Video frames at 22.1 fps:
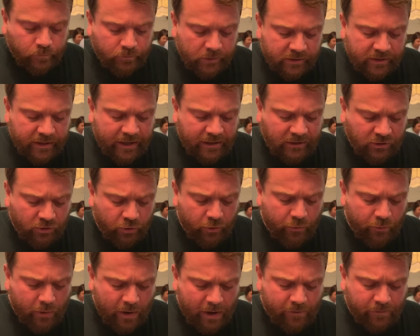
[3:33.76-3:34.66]
Nice though,
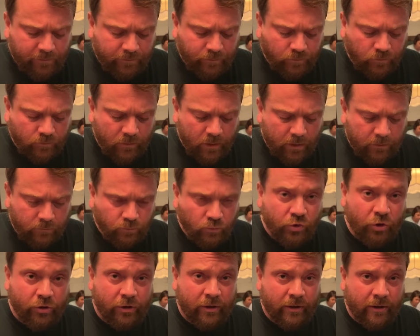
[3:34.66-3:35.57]
wow.
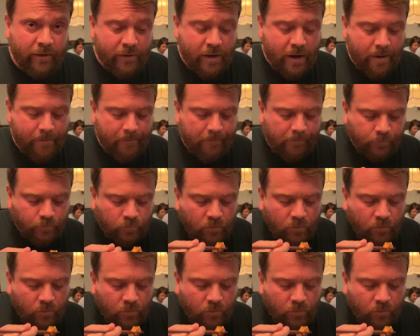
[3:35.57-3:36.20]
You're gonna love that.